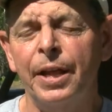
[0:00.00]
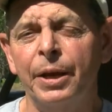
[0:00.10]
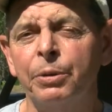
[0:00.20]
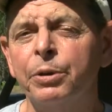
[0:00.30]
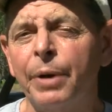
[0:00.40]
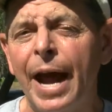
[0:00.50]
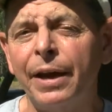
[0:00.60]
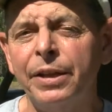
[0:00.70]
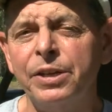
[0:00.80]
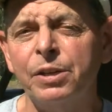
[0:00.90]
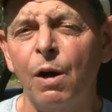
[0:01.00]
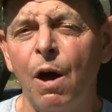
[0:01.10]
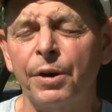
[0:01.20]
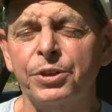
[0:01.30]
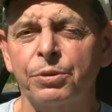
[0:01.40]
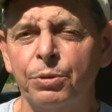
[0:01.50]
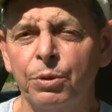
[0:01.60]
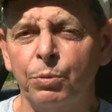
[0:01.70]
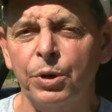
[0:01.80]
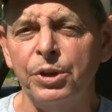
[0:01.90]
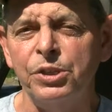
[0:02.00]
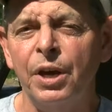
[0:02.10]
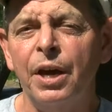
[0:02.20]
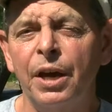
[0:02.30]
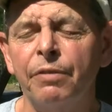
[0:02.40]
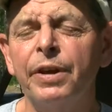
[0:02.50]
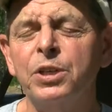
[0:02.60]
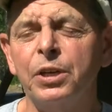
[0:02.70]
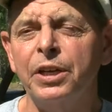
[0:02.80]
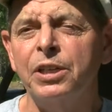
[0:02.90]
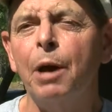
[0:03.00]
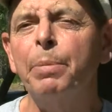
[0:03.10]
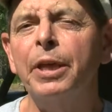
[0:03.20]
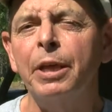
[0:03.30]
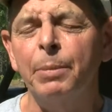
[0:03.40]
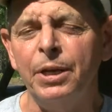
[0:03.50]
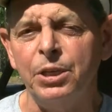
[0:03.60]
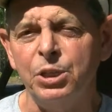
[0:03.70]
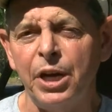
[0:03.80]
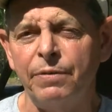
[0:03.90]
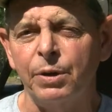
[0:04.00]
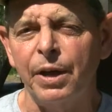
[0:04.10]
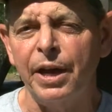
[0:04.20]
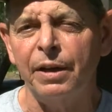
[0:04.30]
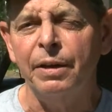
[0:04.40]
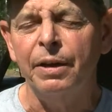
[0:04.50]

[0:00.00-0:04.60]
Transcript: They would drag these logs through the woods, eventually dumping them into Shaver Lake.